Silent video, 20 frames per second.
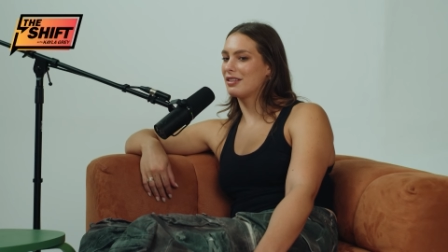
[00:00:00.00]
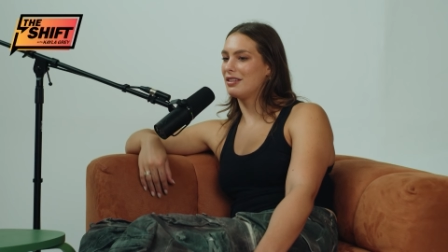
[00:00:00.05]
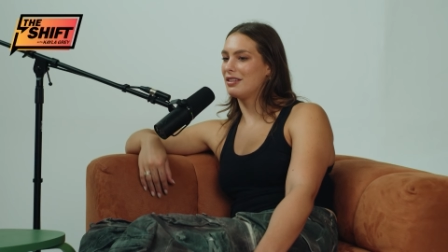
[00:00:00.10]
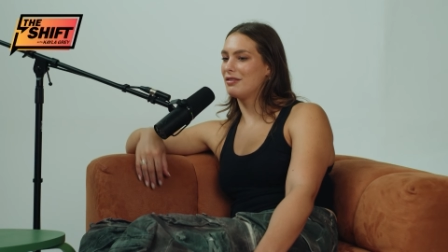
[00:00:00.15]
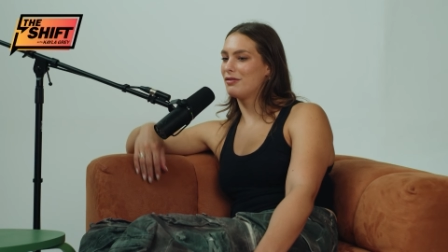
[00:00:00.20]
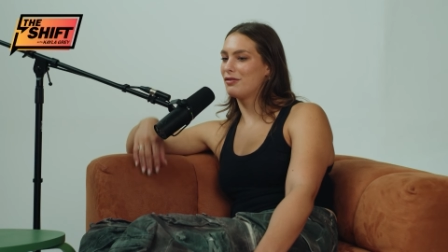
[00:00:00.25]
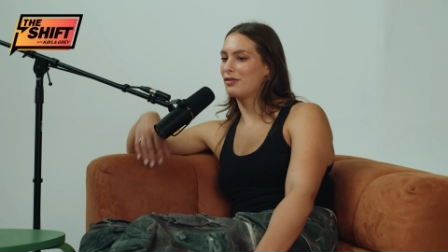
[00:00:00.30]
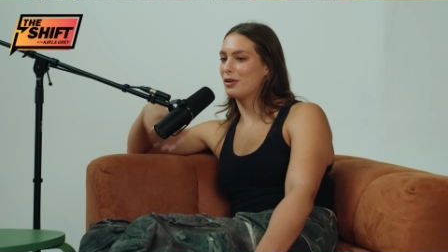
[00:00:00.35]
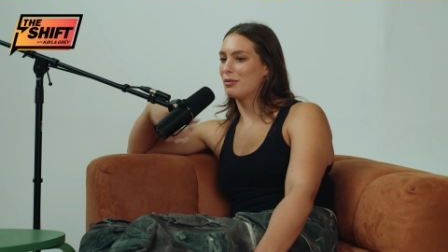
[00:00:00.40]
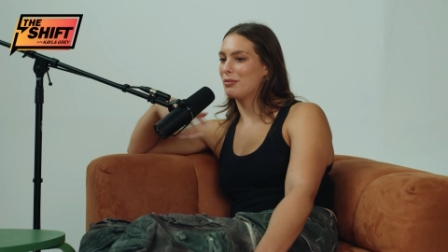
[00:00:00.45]

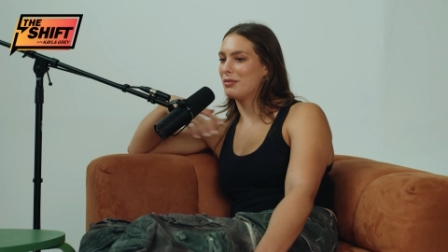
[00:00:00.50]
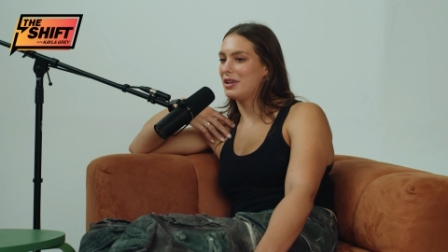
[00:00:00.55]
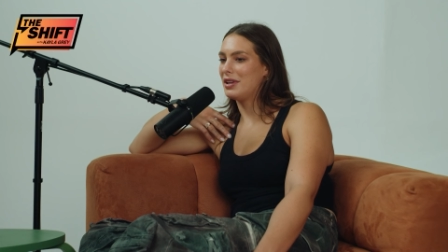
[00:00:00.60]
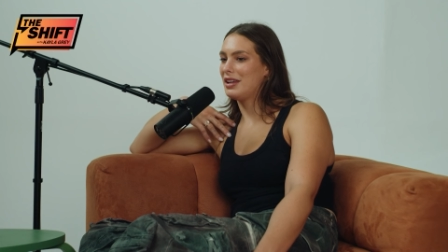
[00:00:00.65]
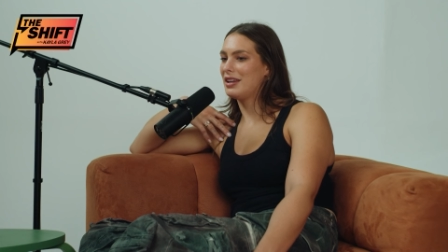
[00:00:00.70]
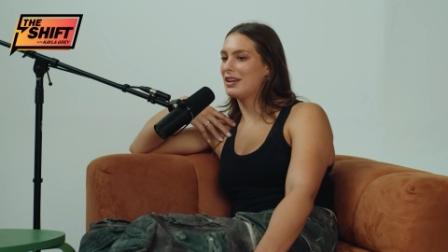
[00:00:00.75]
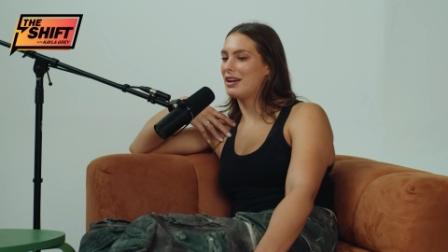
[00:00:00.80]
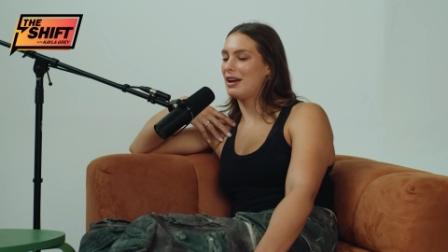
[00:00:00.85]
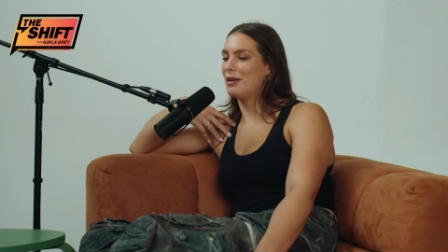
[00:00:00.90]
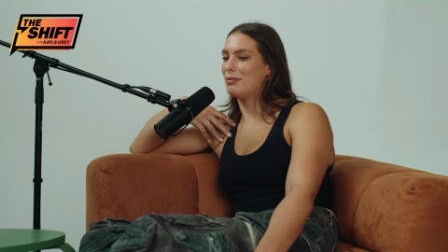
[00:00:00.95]
For
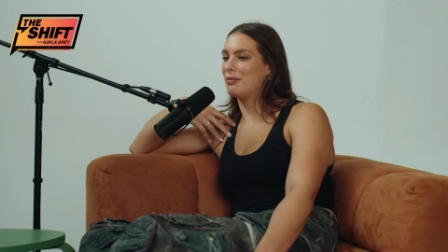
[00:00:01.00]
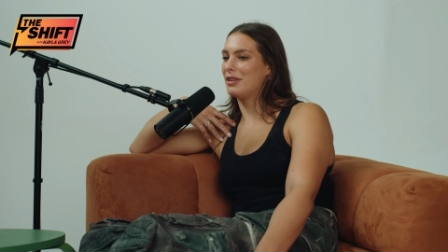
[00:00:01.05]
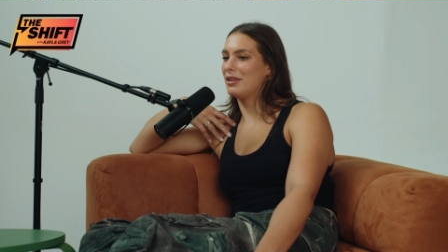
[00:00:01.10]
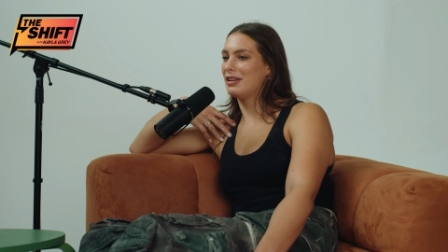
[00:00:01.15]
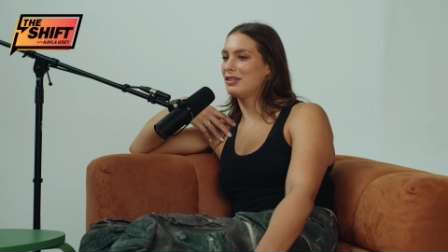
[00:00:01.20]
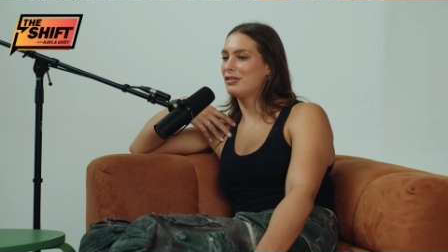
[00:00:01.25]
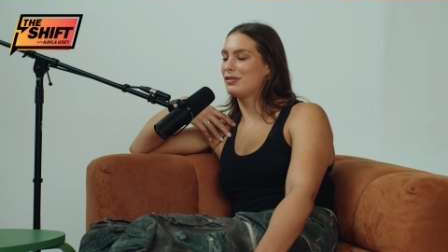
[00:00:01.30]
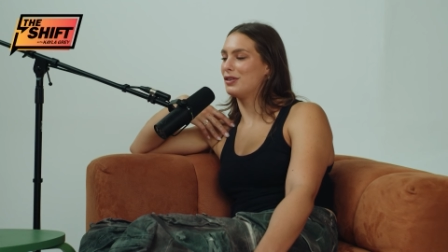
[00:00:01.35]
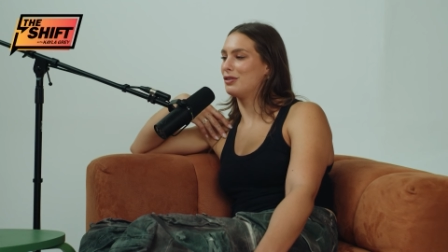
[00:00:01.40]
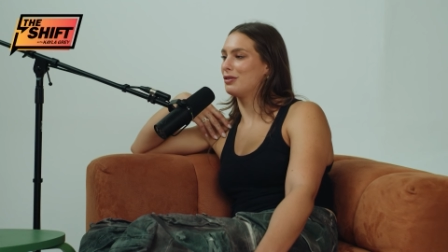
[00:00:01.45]
me, I'm
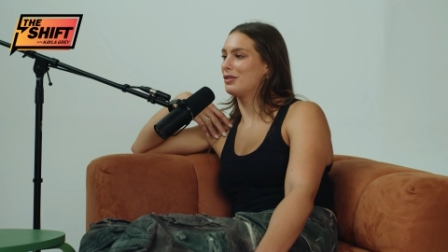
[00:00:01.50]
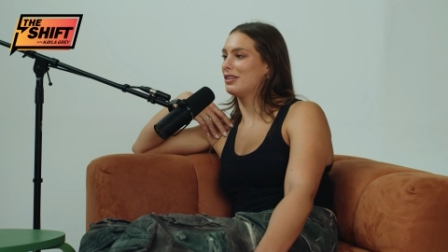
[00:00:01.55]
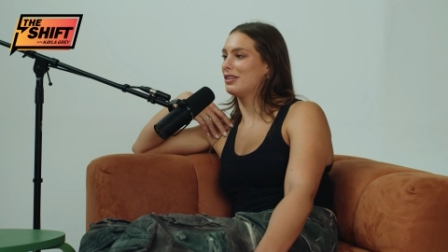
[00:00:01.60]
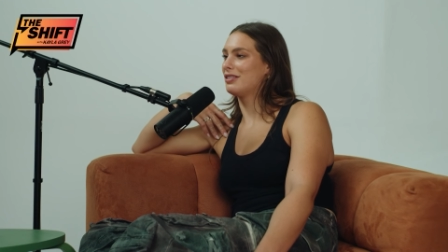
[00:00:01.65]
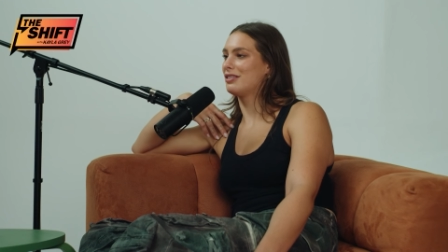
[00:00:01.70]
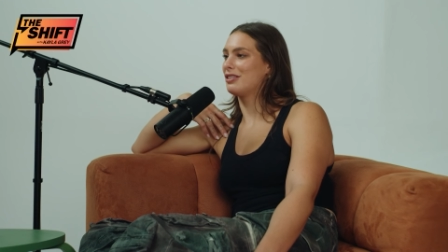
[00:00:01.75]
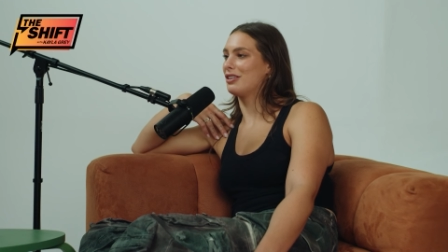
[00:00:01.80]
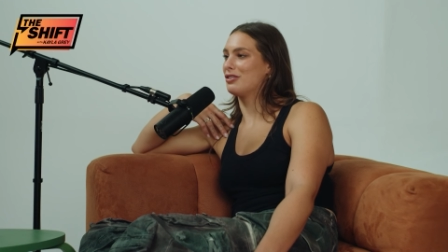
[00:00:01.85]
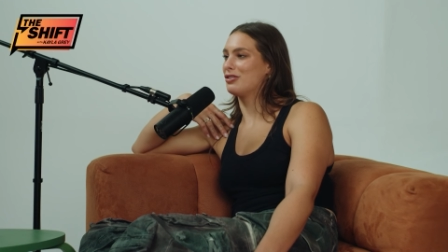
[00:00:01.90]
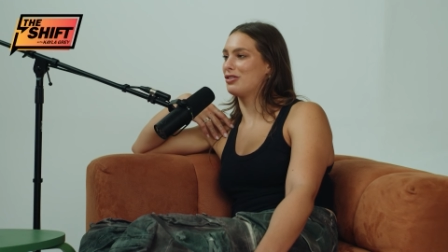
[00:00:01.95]
less
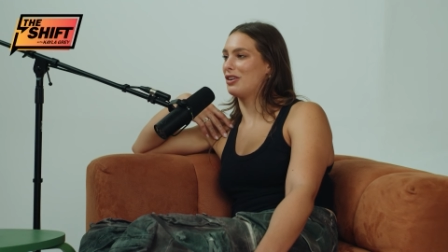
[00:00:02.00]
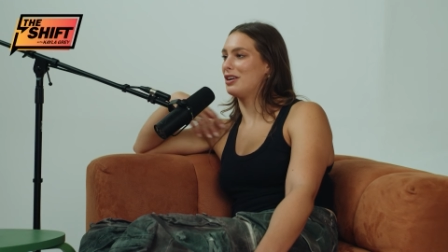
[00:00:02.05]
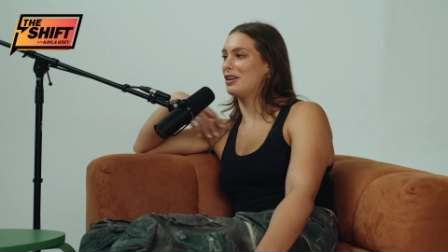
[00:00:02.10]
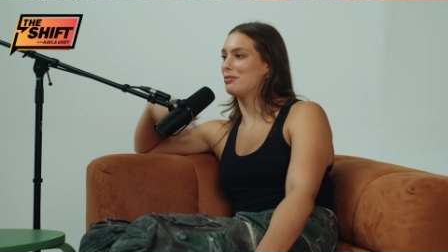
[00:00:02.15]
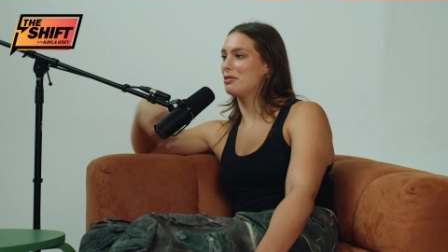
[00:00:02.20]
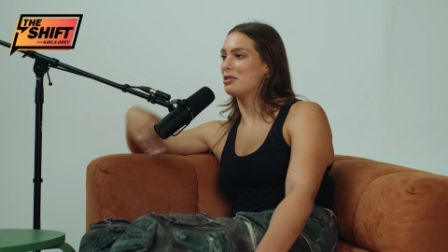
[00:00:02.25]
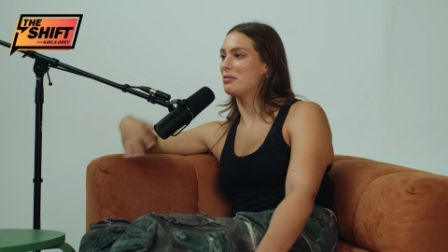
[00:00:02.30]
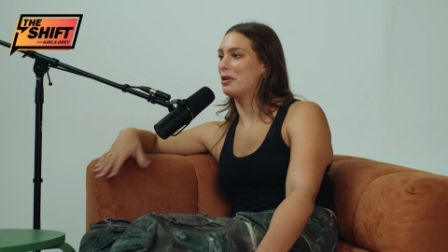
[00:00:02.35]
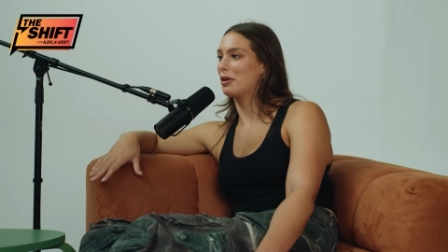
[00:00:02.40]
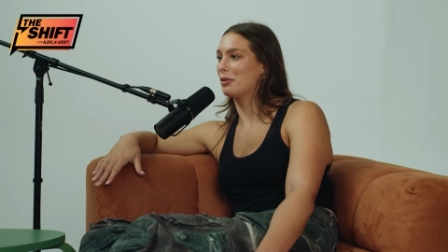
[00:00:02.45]
focused on trying to be
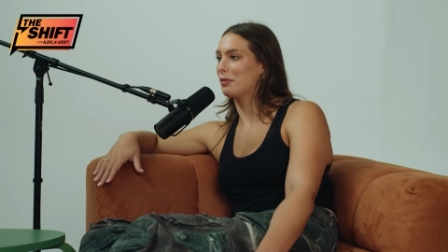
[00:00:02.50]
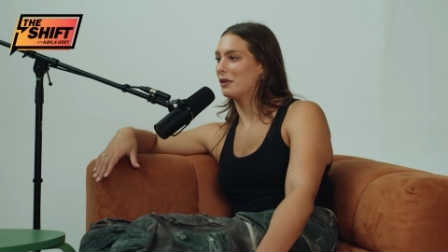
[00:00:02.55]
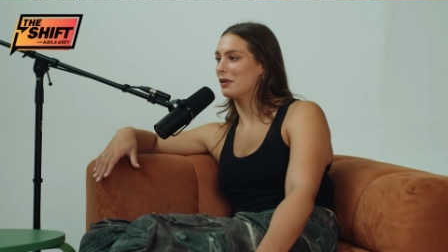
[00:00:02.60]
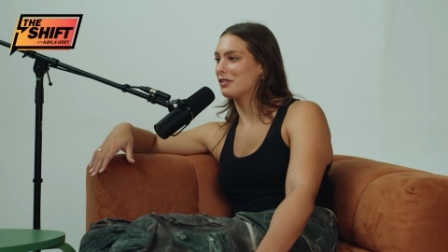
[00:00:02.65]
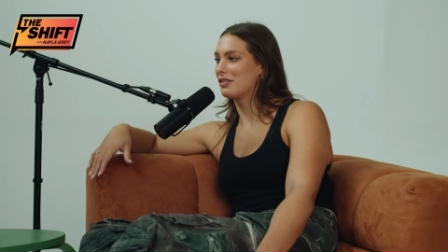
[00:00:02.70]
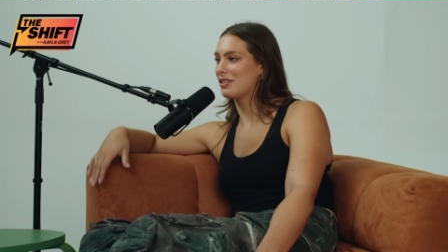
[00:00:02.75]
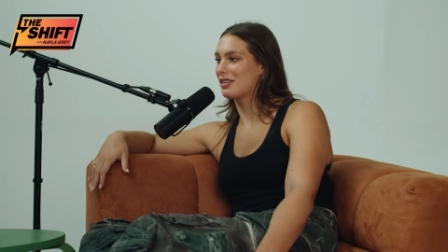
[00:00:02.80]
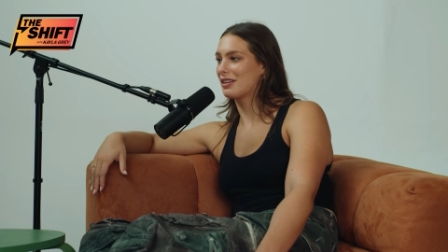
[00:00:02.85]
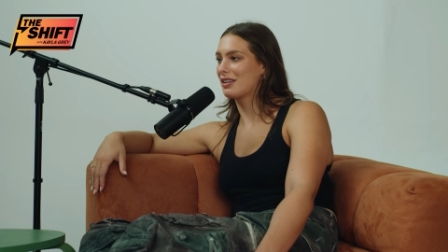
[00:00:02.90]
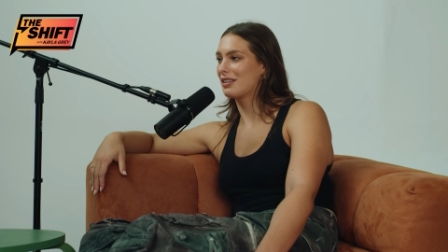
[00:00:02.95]
a better
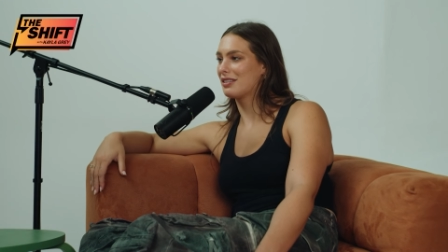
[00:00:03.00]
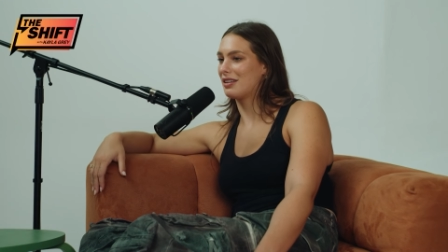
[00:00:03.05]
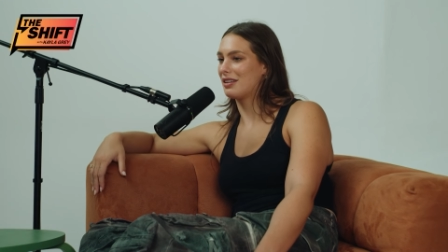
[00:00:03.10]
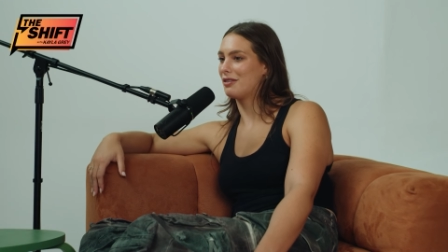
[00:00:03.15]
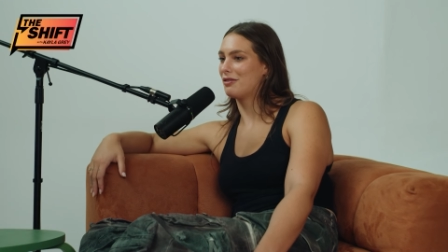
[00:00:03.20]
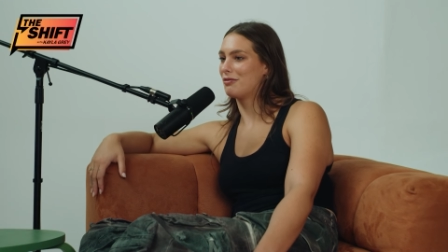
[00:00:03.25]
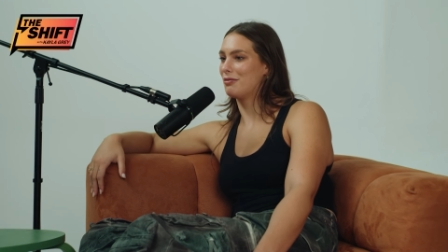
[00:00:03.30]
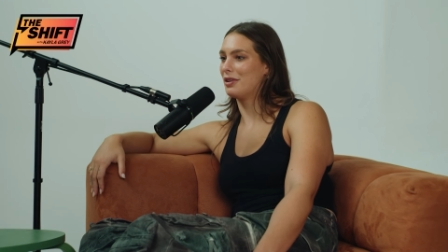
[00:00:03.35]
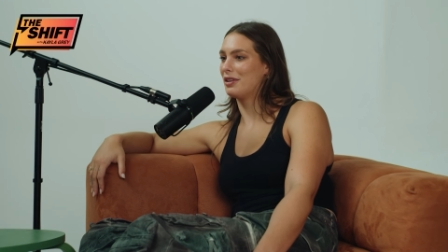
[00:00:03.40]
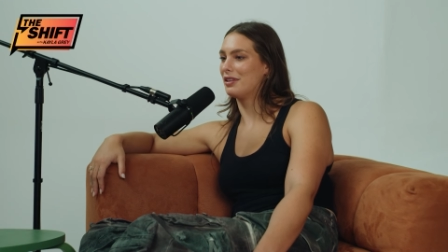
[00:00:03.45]
person because
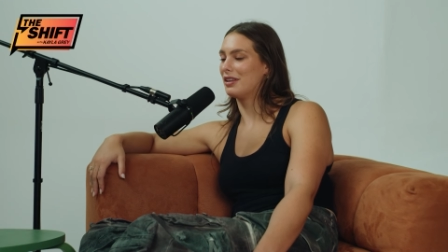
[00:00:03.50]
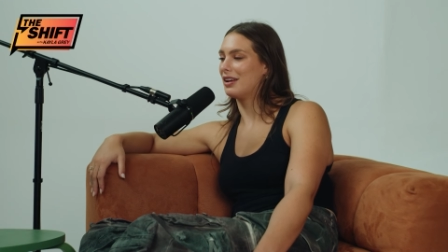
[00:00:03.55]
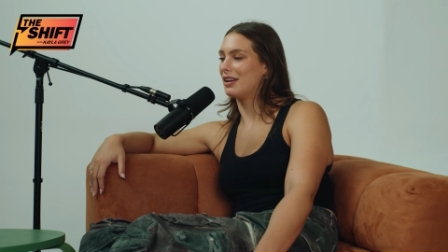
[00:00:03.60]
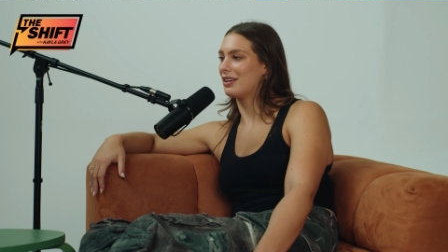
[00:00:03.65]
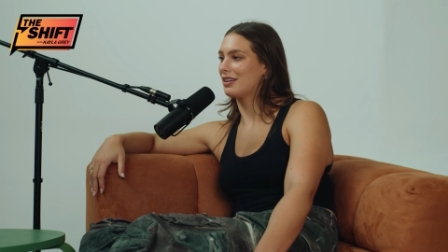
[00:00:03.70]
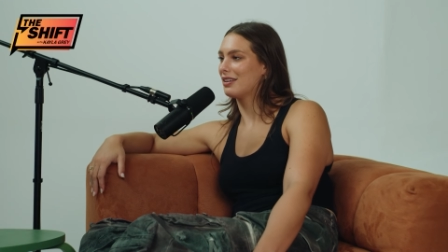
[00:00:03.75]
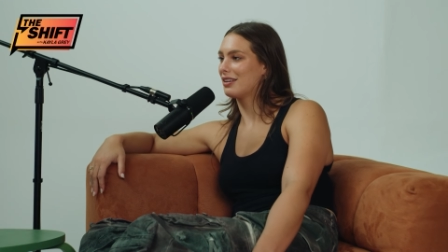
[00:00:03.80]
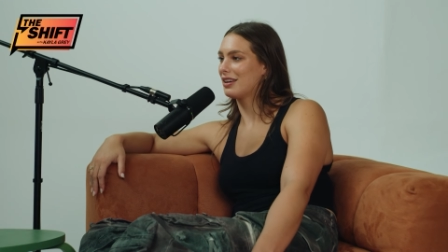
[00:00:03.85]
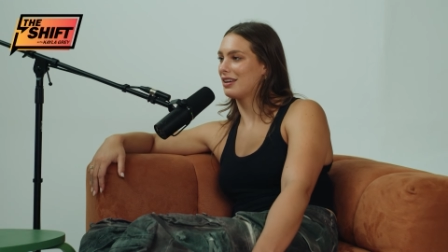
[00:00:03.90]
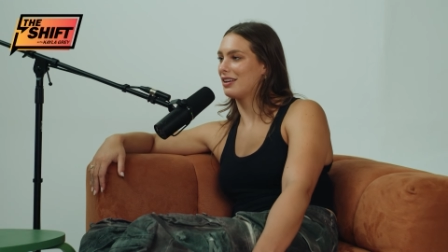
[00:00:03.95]
I've been
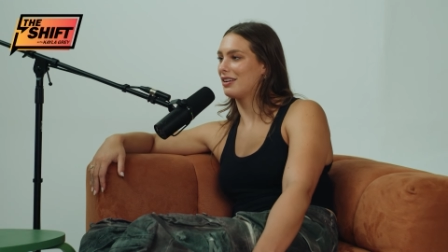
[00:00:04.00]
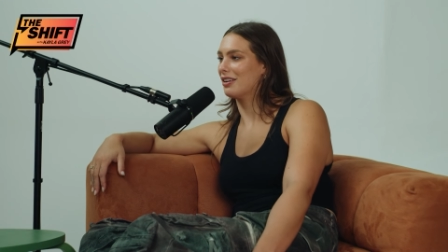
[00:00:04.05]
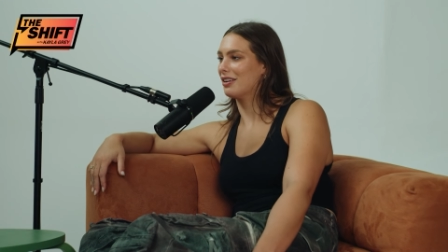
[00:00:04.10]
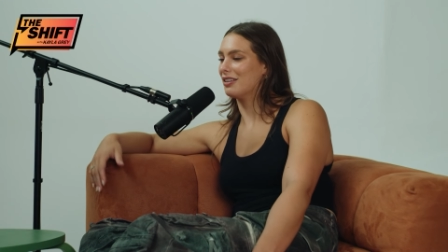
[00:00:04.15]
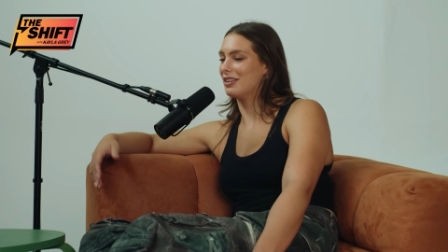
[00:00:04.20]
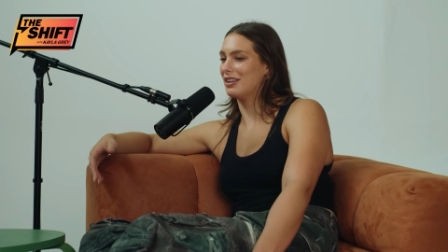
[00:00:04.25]
like, okay, girl,